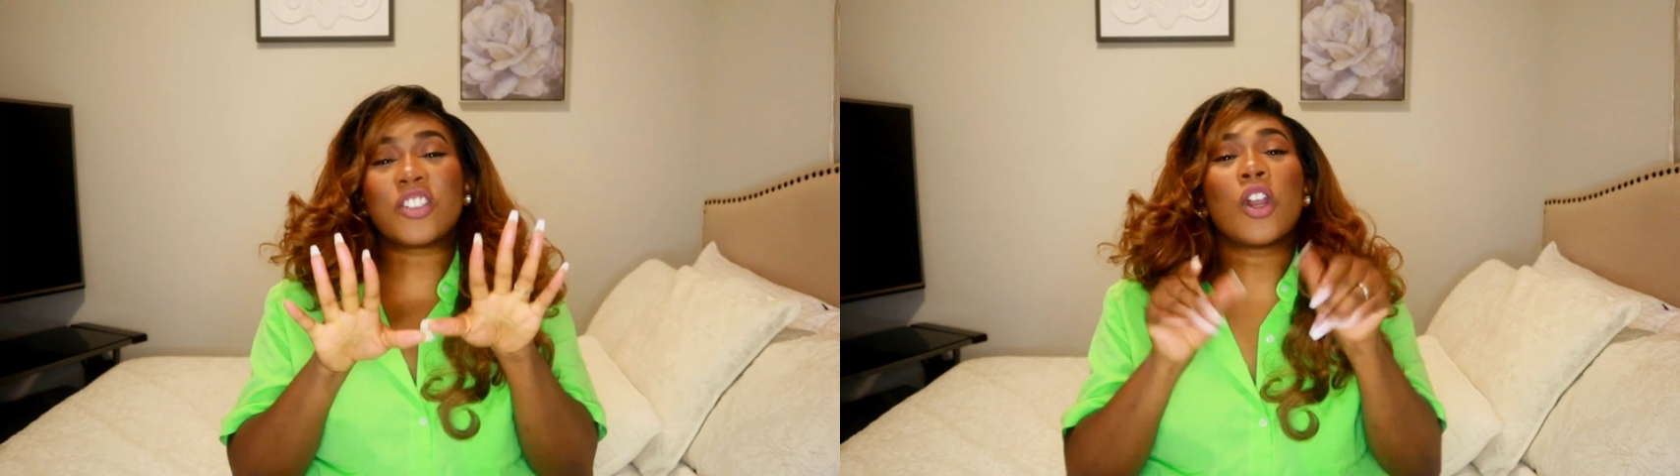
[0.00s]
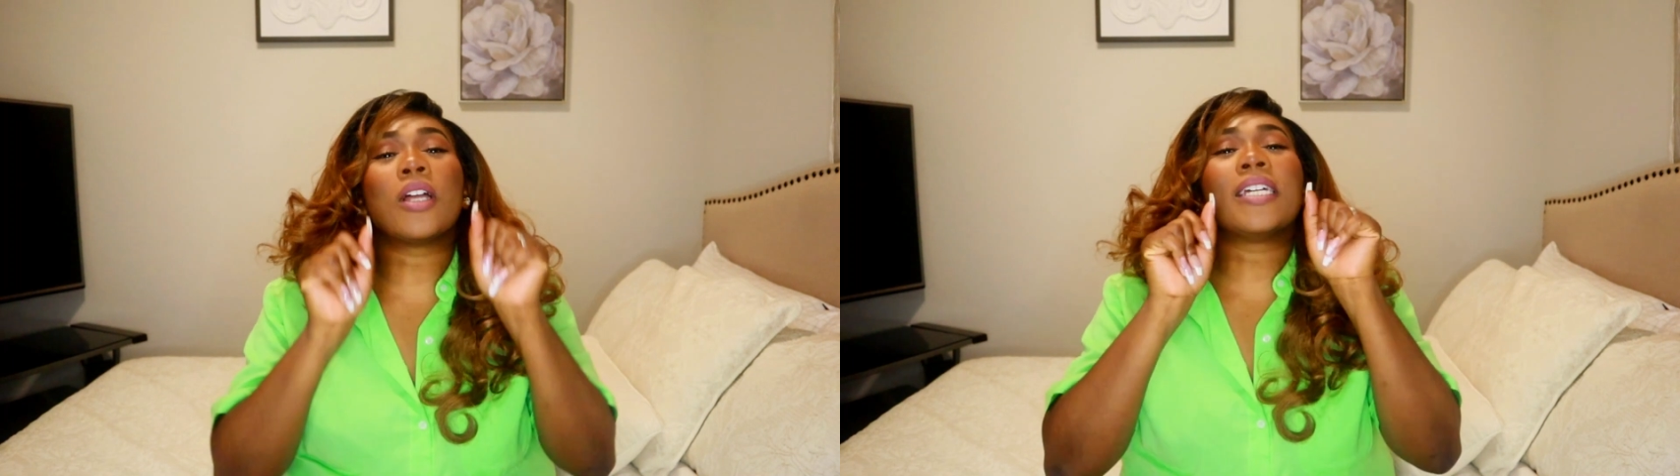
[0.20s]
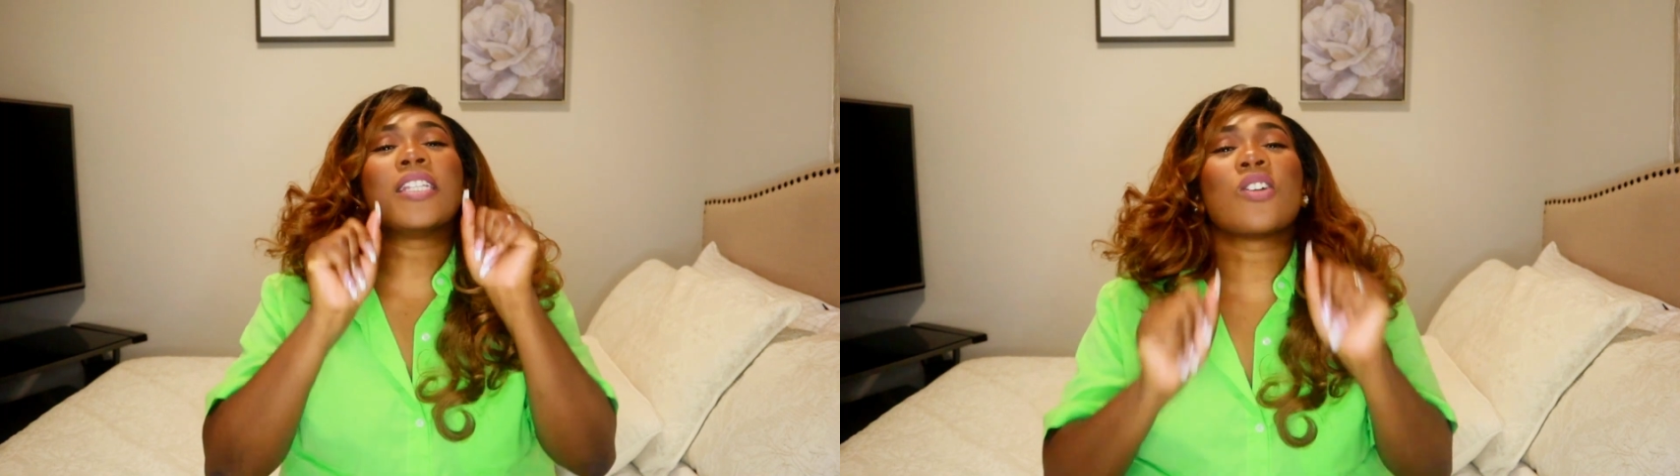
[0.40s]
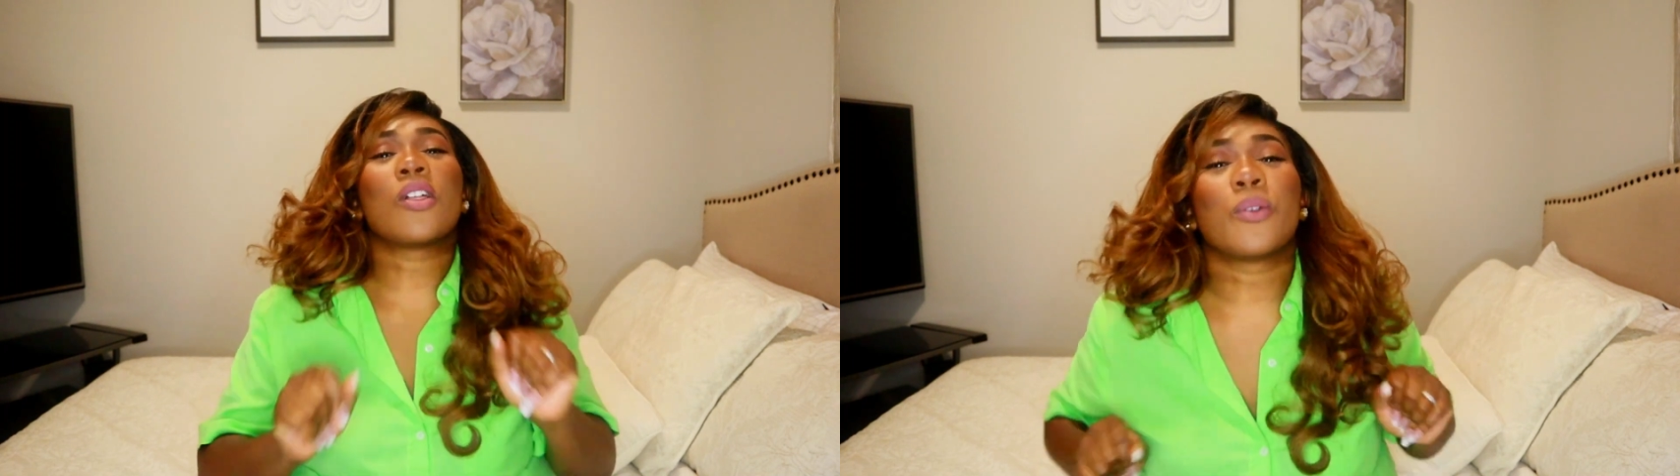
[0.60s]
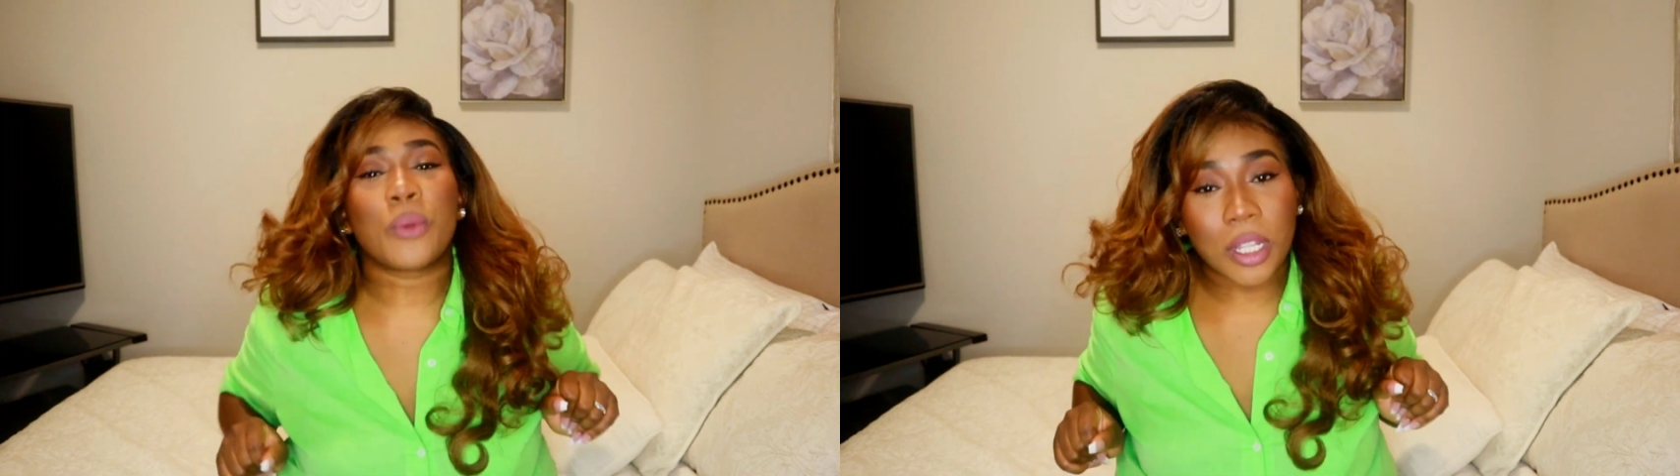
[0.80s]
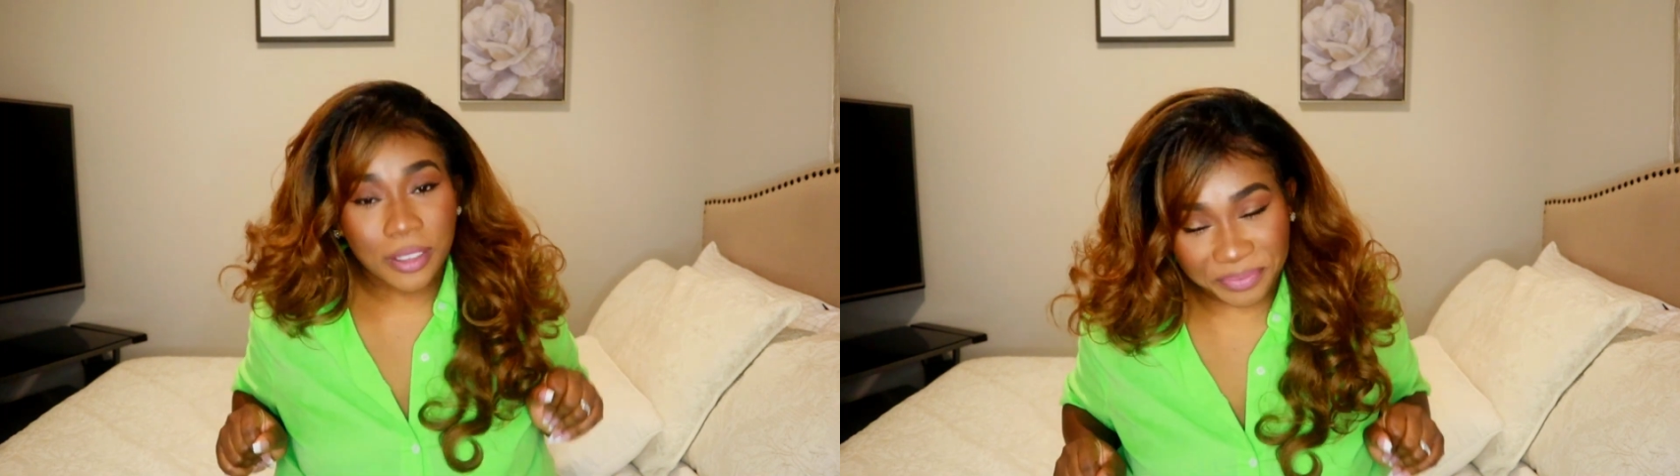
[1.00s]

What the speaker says: Charlotte is on the run.